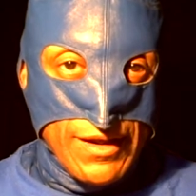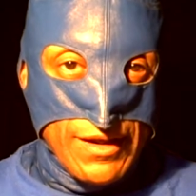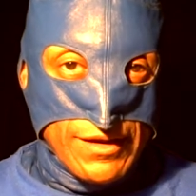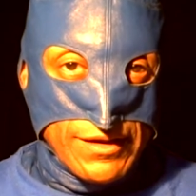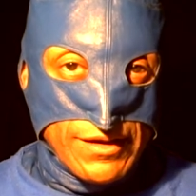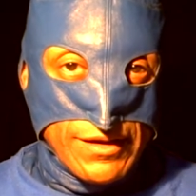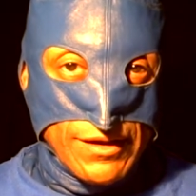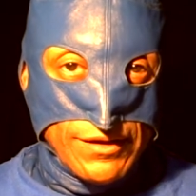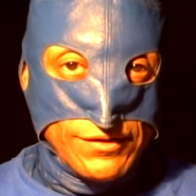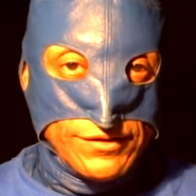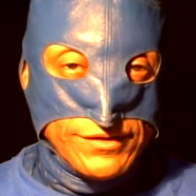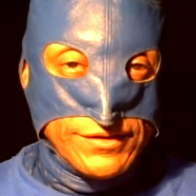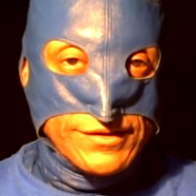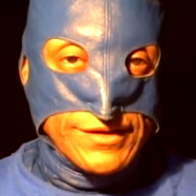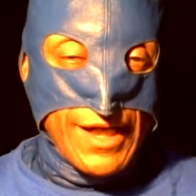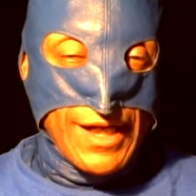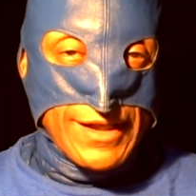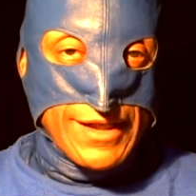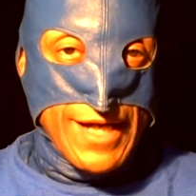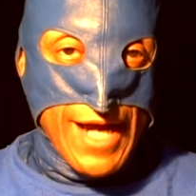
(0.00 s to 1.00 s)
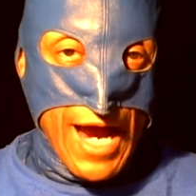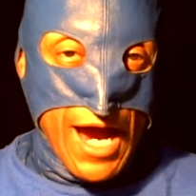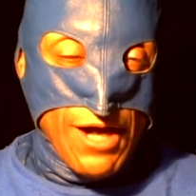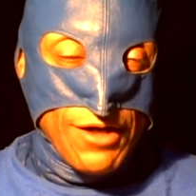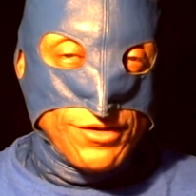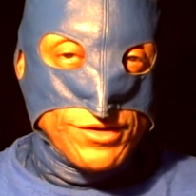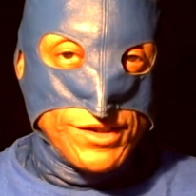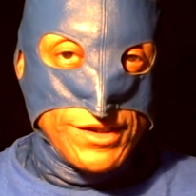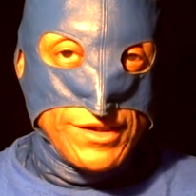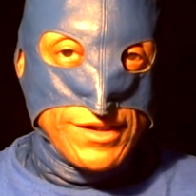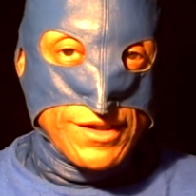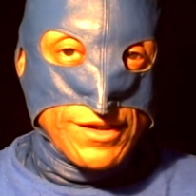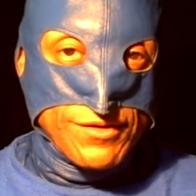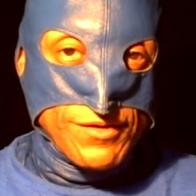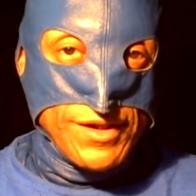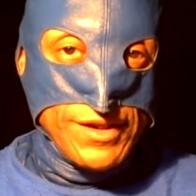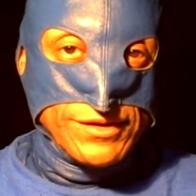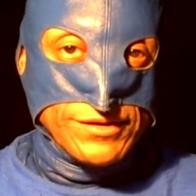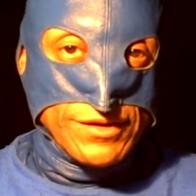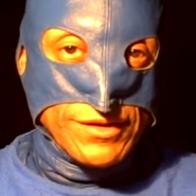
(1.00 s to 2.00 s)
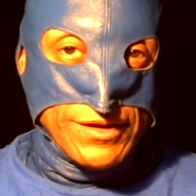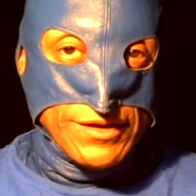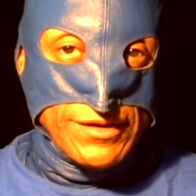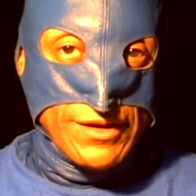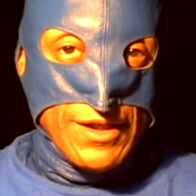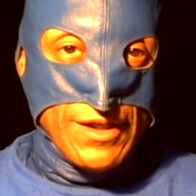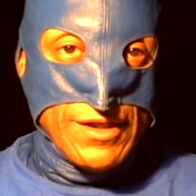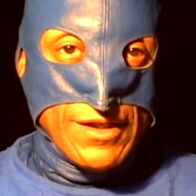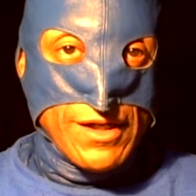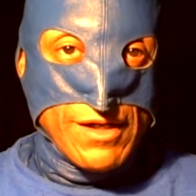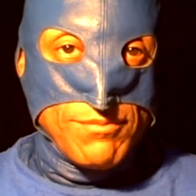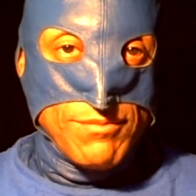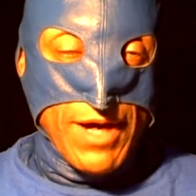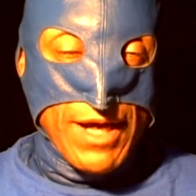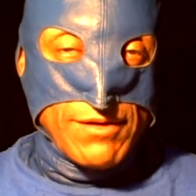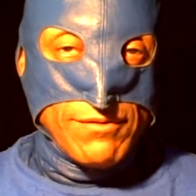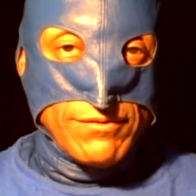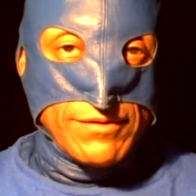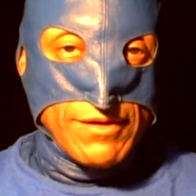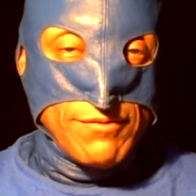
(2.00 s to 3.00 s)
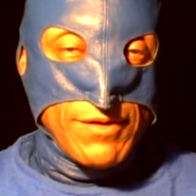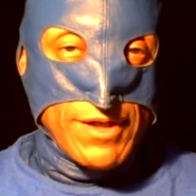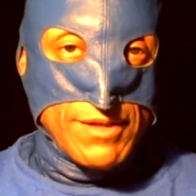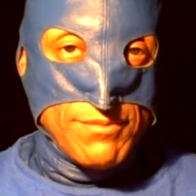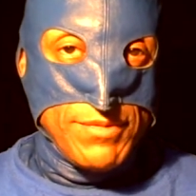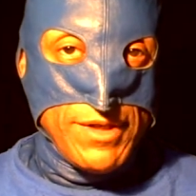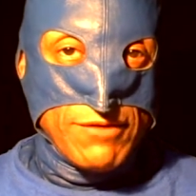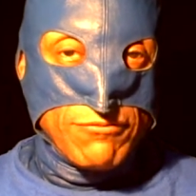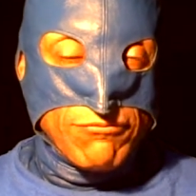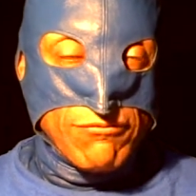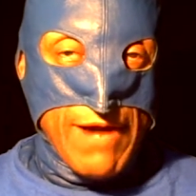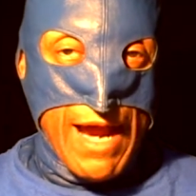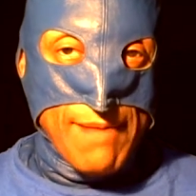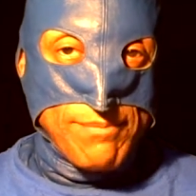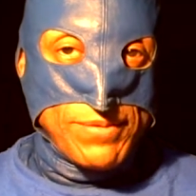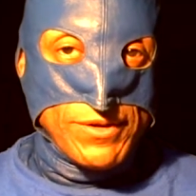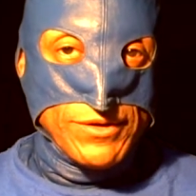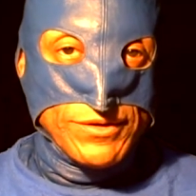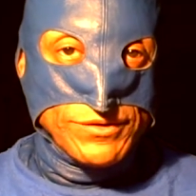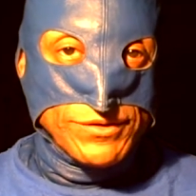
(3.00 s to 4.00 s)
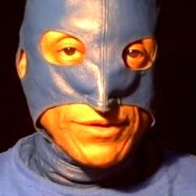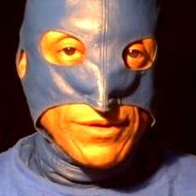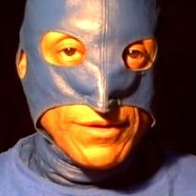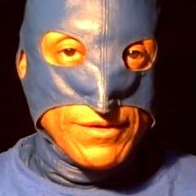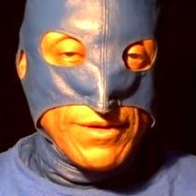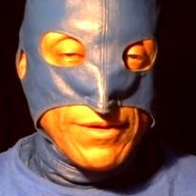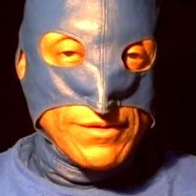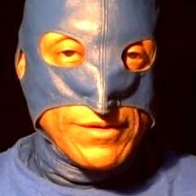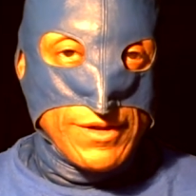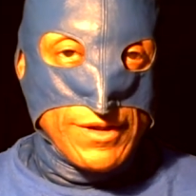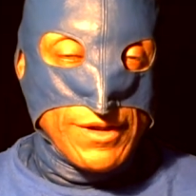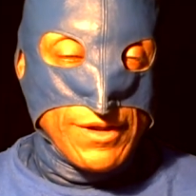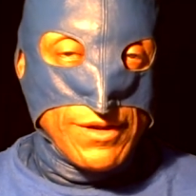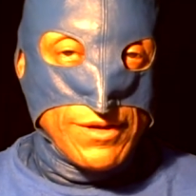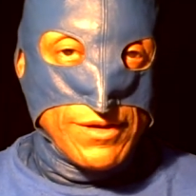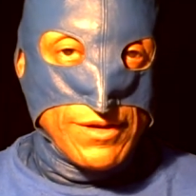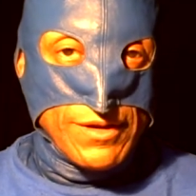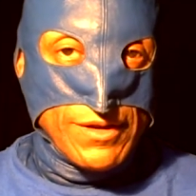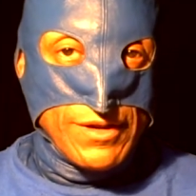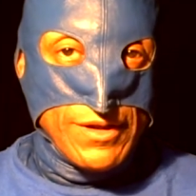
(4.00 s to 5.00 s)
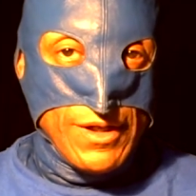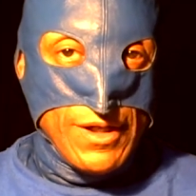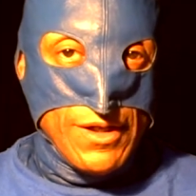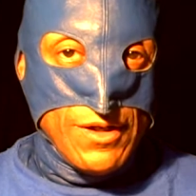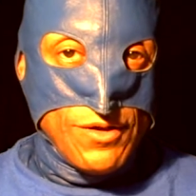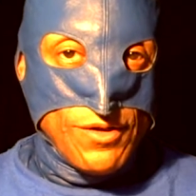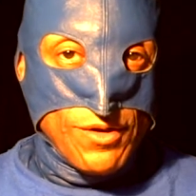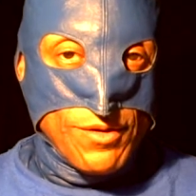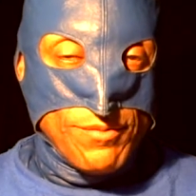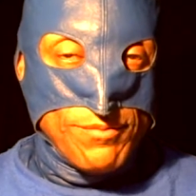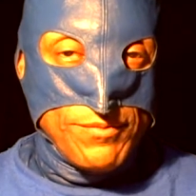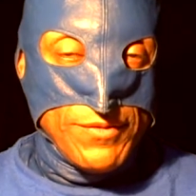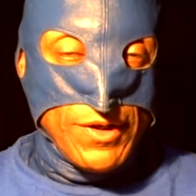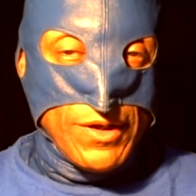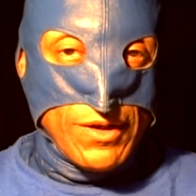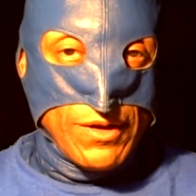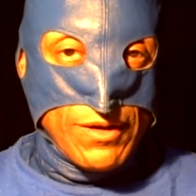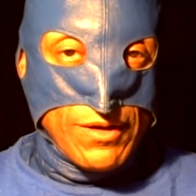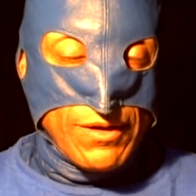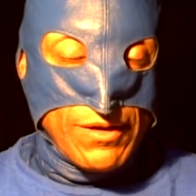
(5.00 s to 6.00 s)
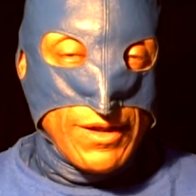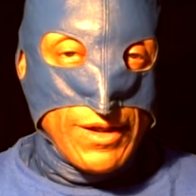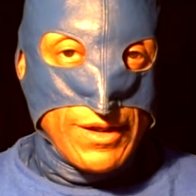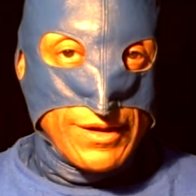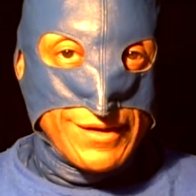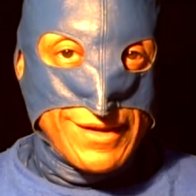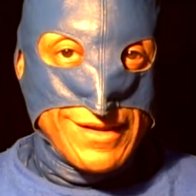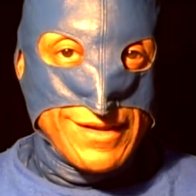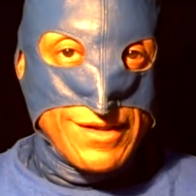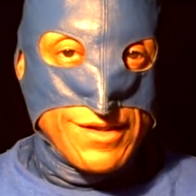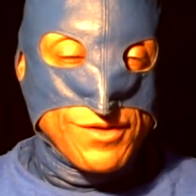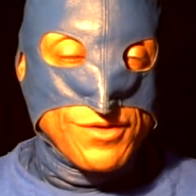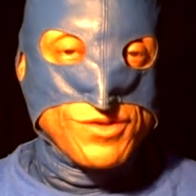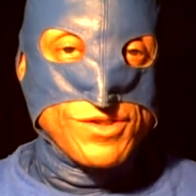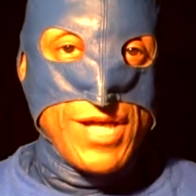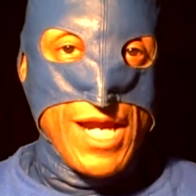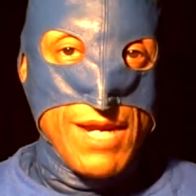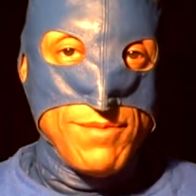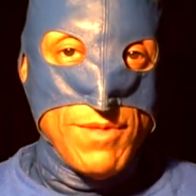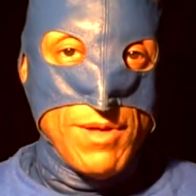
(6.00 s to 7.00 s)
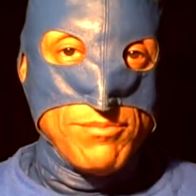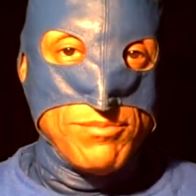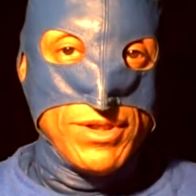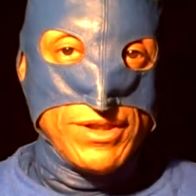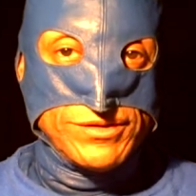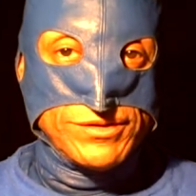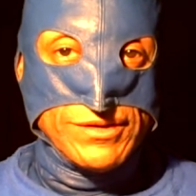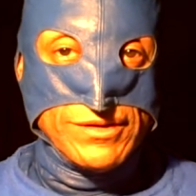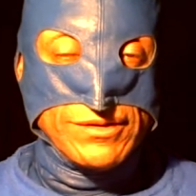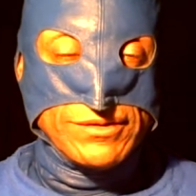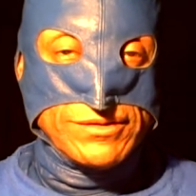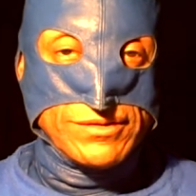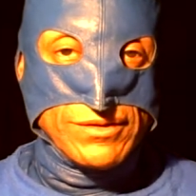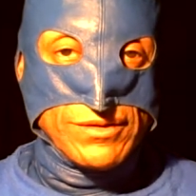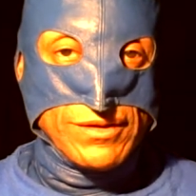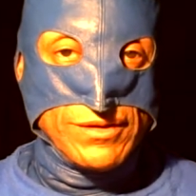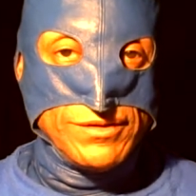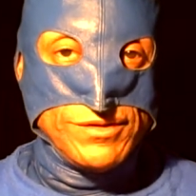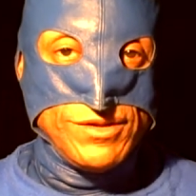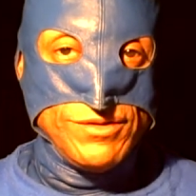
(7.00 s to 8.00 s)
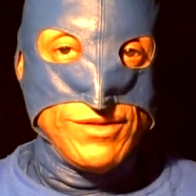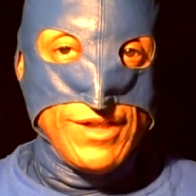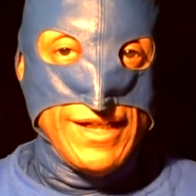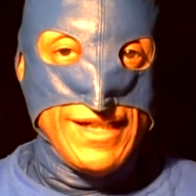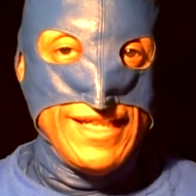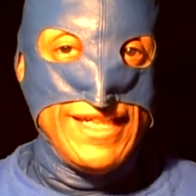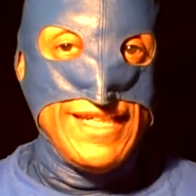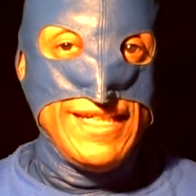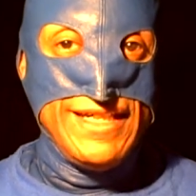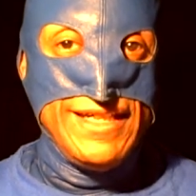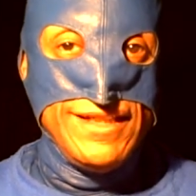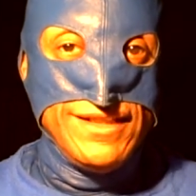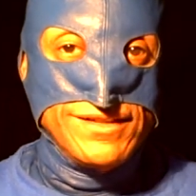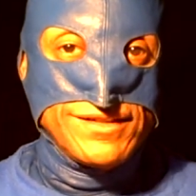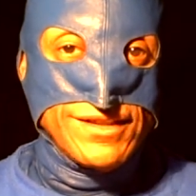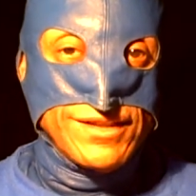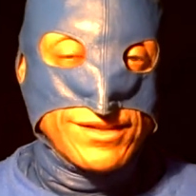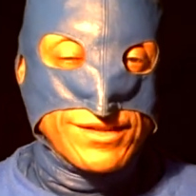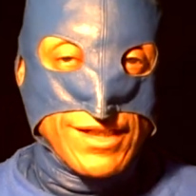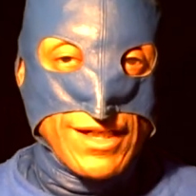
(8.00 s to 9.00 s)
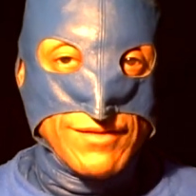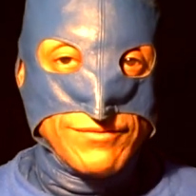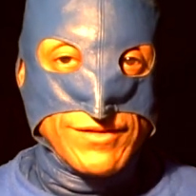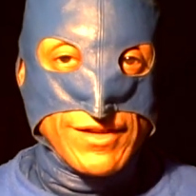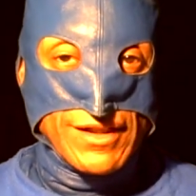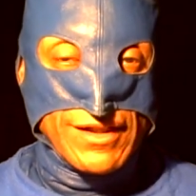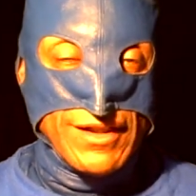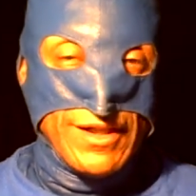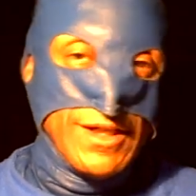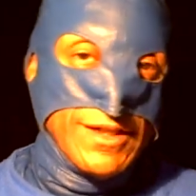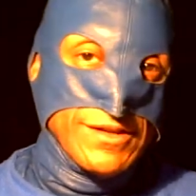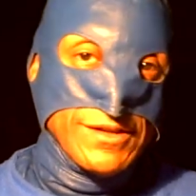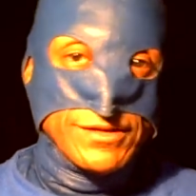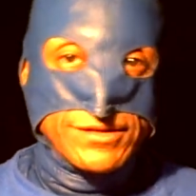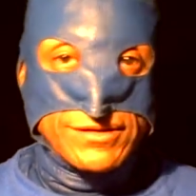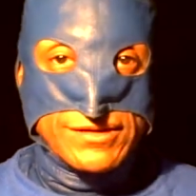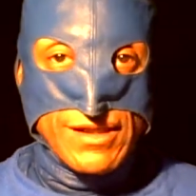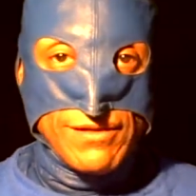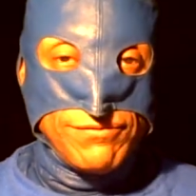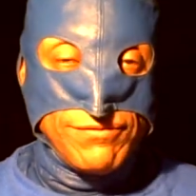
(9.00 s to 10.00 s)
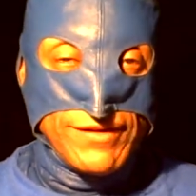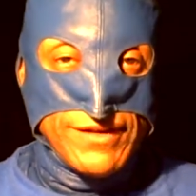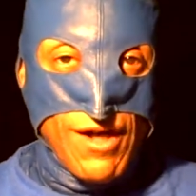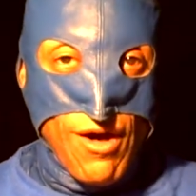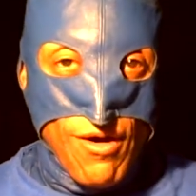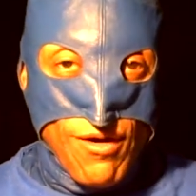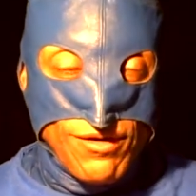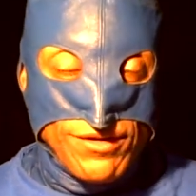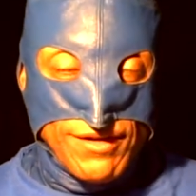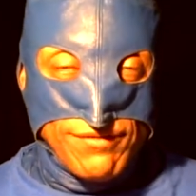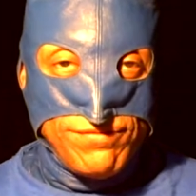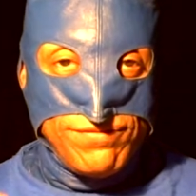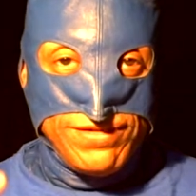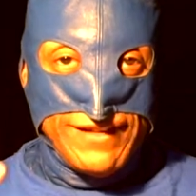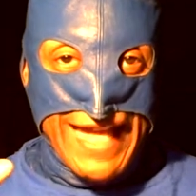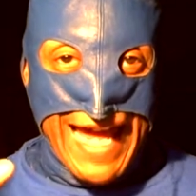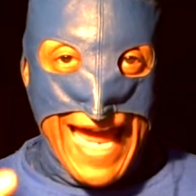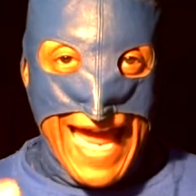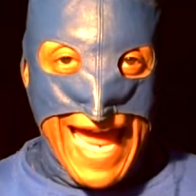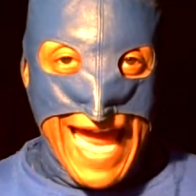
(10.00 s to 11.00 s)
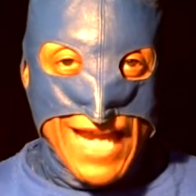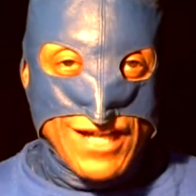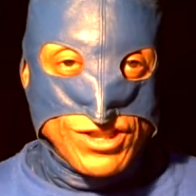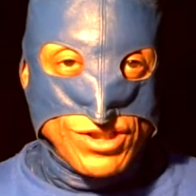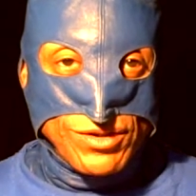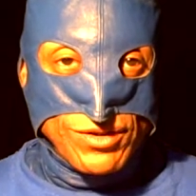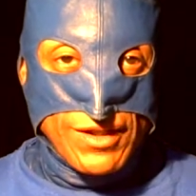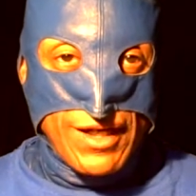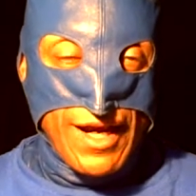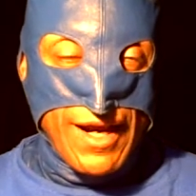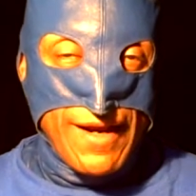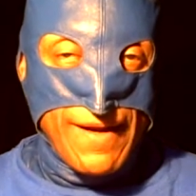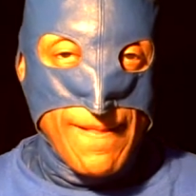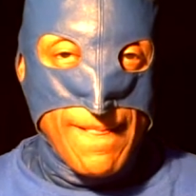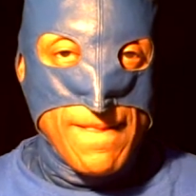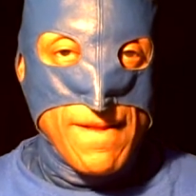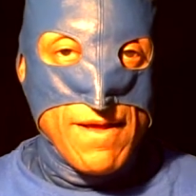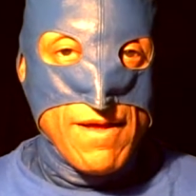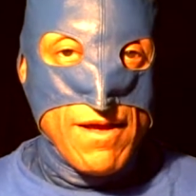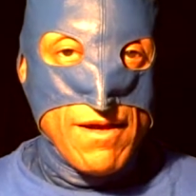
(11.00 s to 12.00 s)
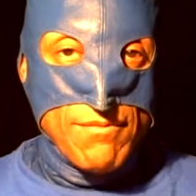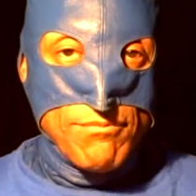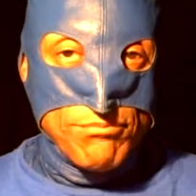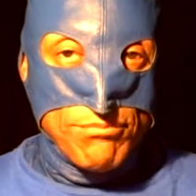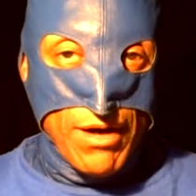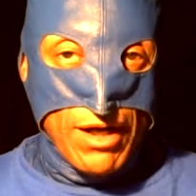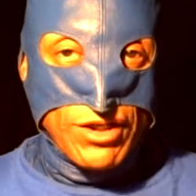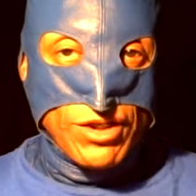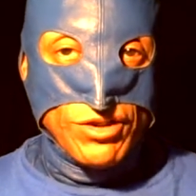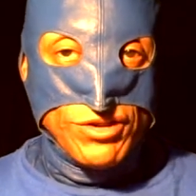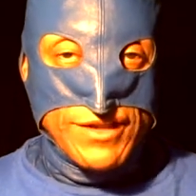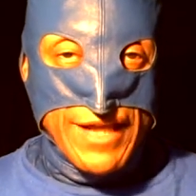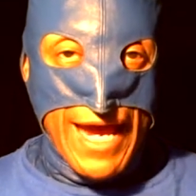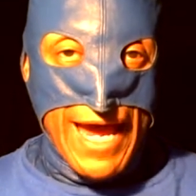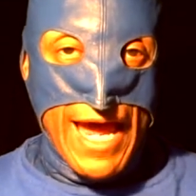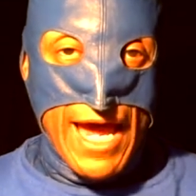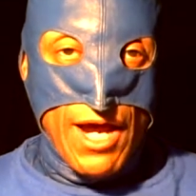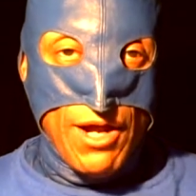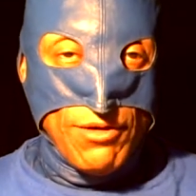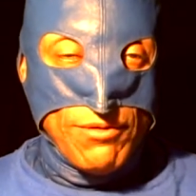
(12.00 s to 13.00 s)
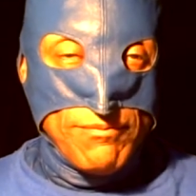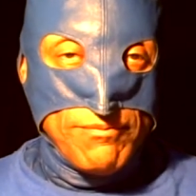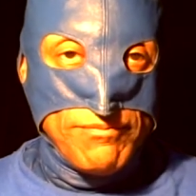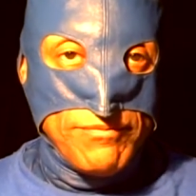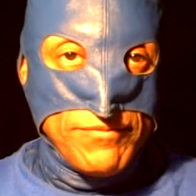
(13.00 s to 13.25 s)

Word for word: You know, these psychology degrees or, these, or everybody, they want to be rappers or, uh, you know, or, or or uh, get an entertainment business or do the easy stuff, the the stuff with all the flash, okay? buckle down.